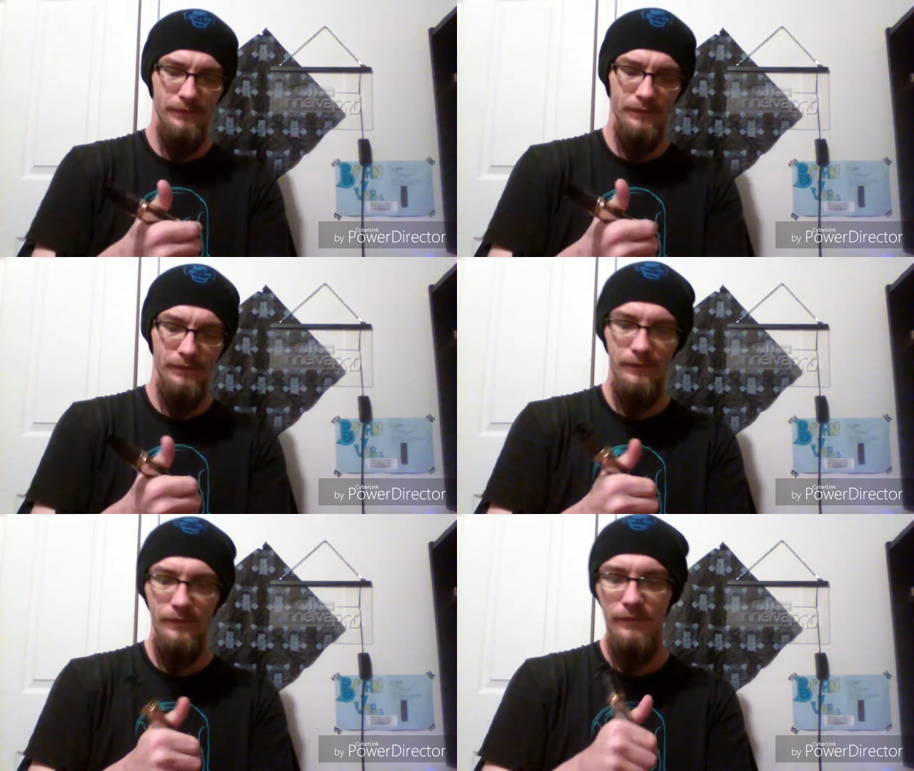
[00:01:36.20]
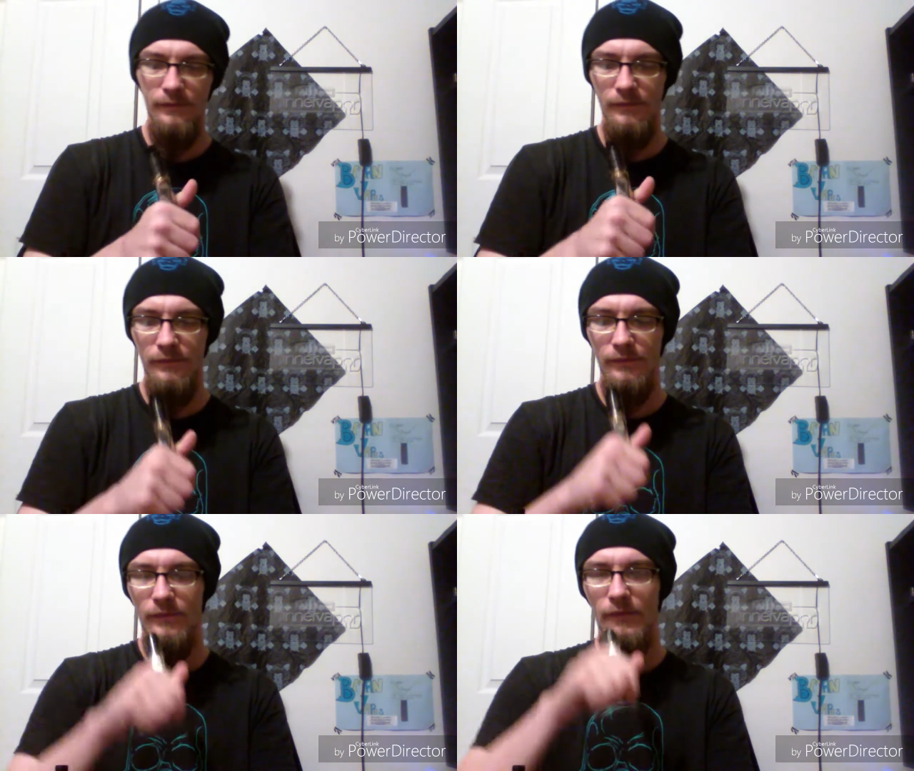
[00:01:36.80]

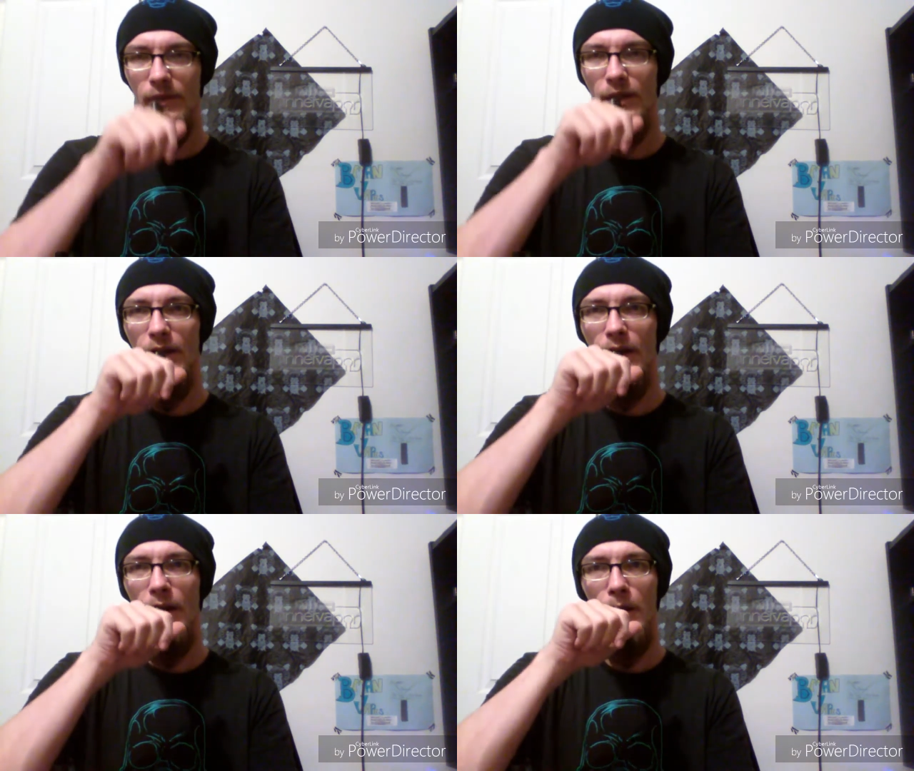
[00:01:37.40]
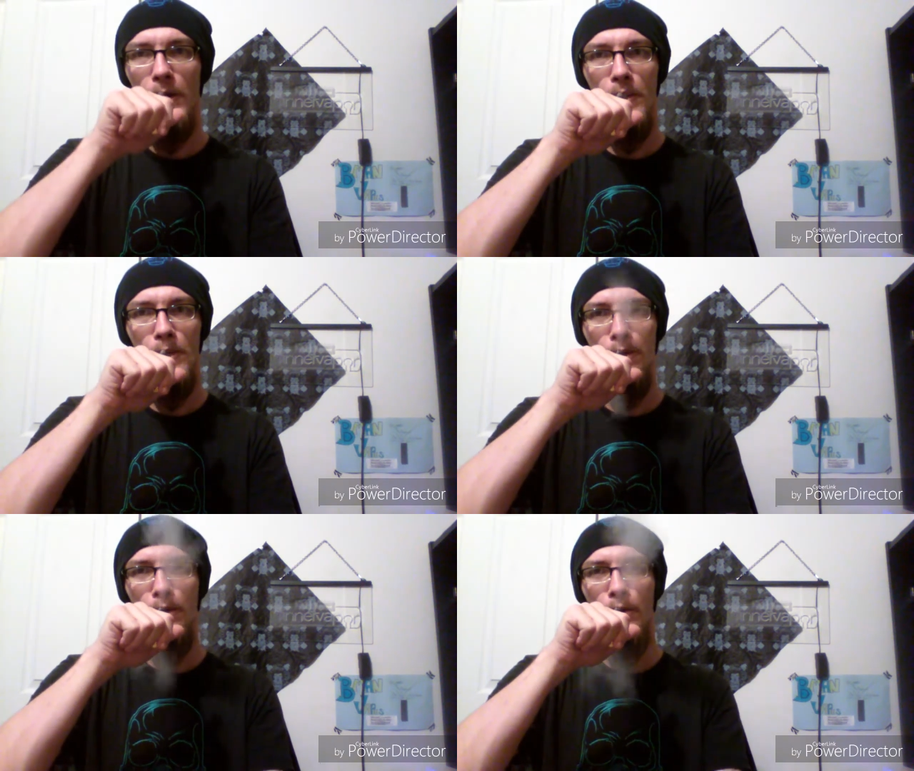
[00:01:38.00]

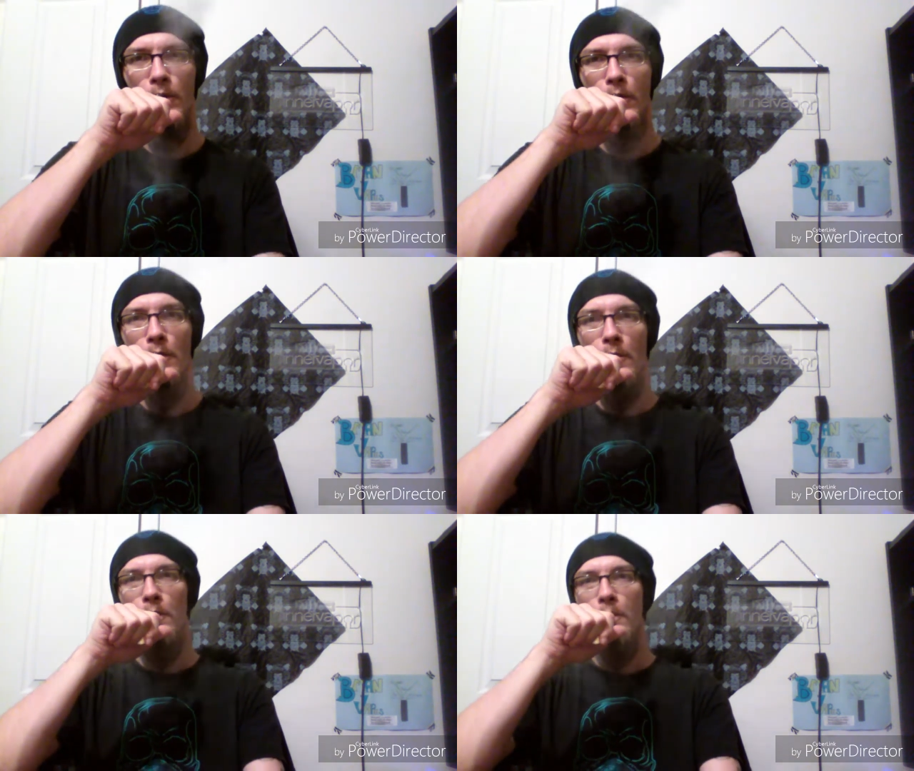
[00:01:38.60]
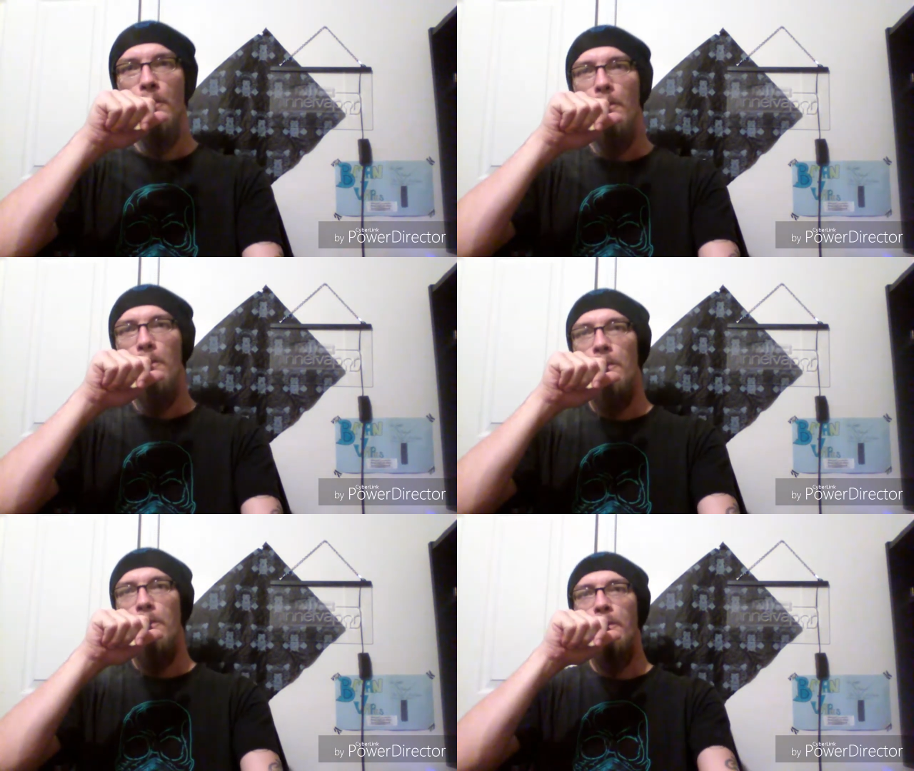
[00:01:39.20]

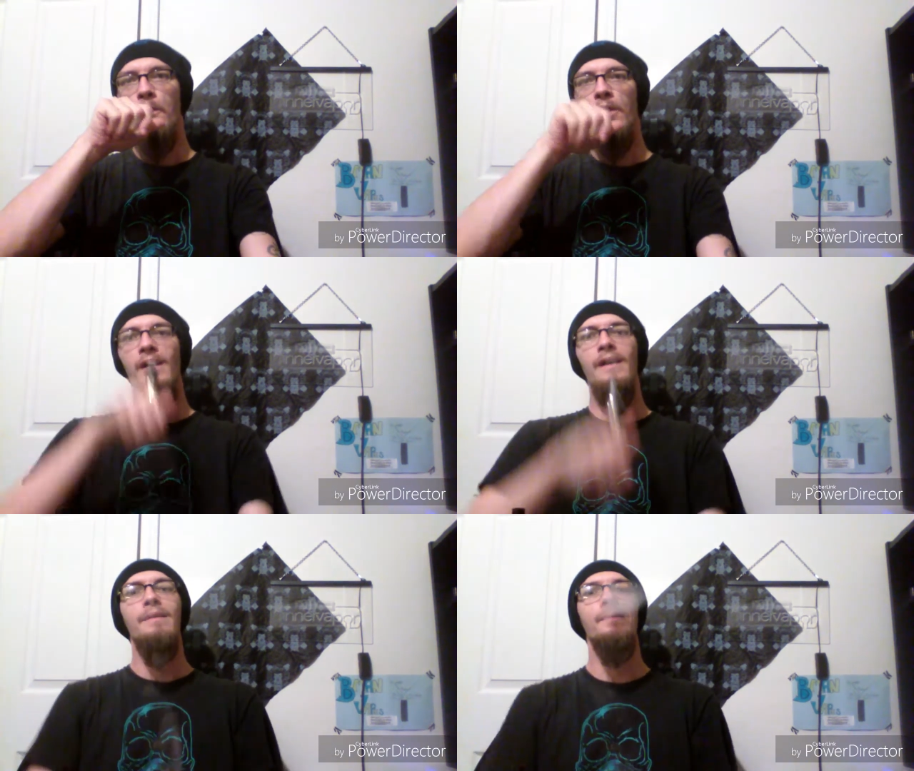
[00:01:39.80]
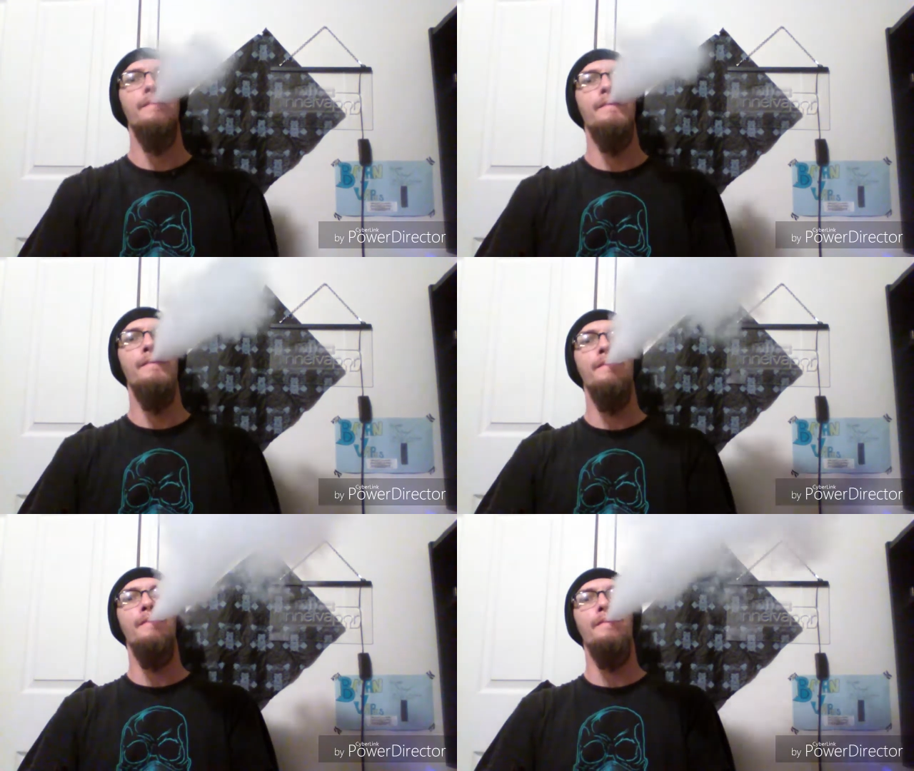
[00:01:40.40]

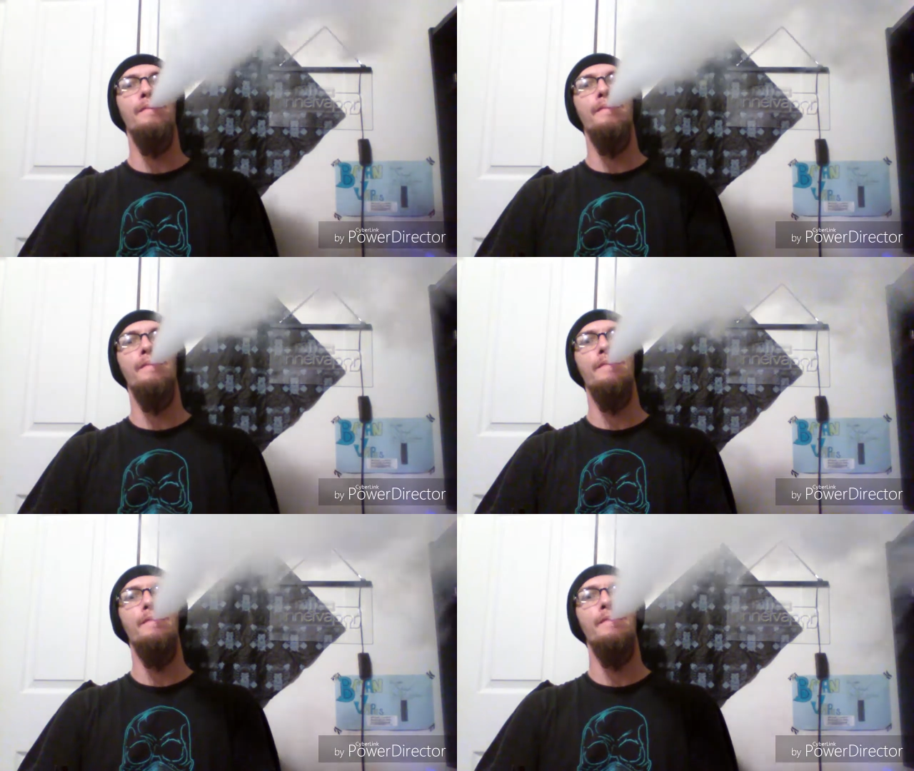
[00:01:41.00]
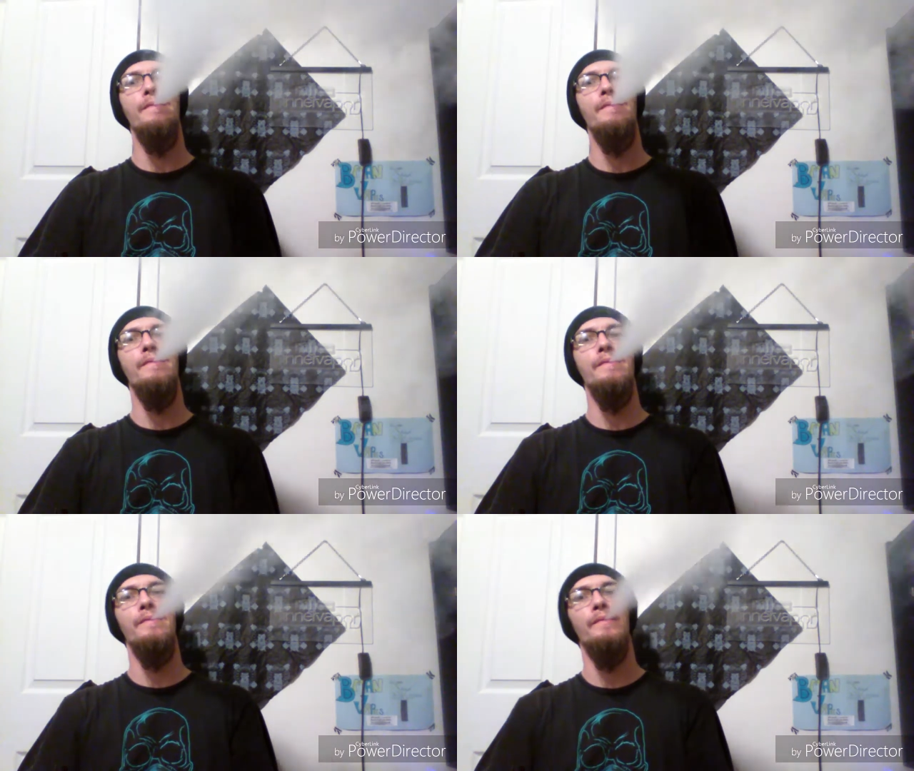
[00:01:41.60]

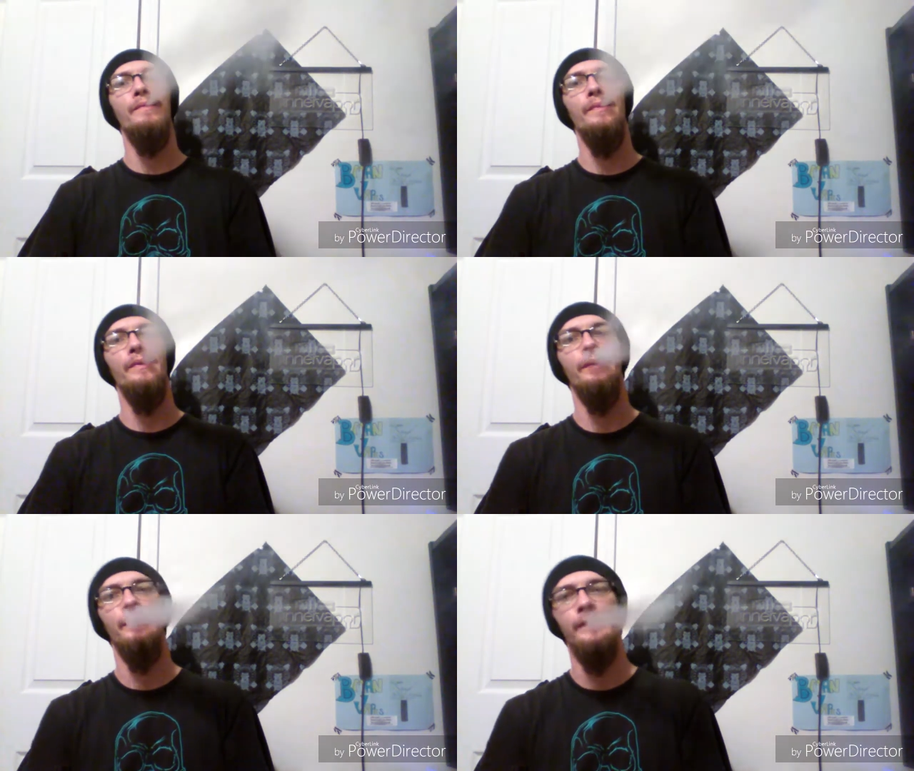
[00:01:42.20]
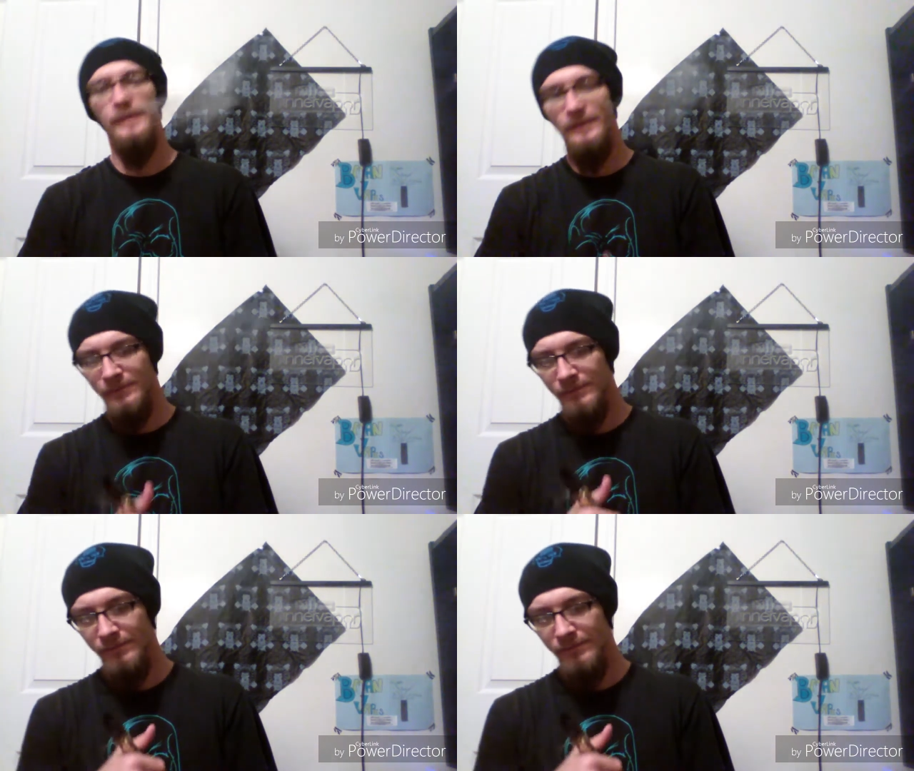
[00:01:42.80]
Nobody speaks.